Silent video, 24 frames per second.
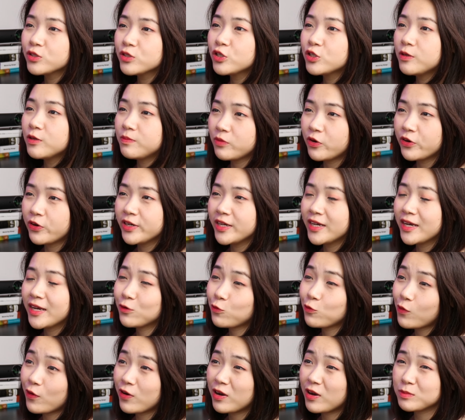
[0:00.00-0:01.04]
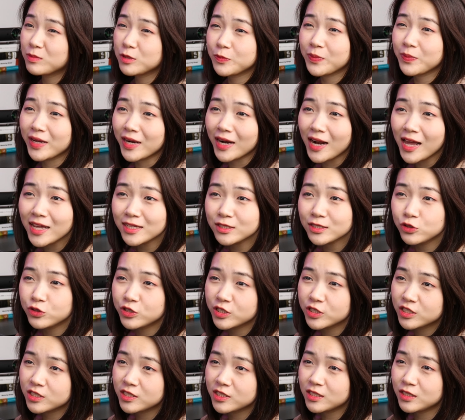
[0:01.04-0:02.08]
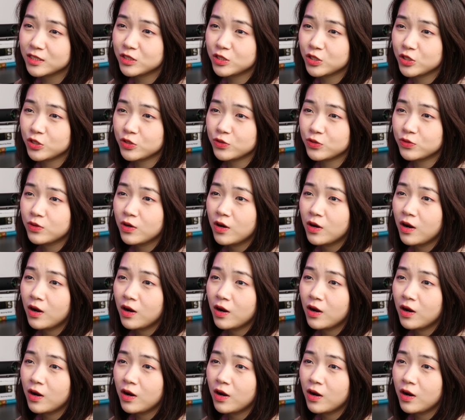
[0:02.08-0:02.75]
good morning and welcome to my class, you just need to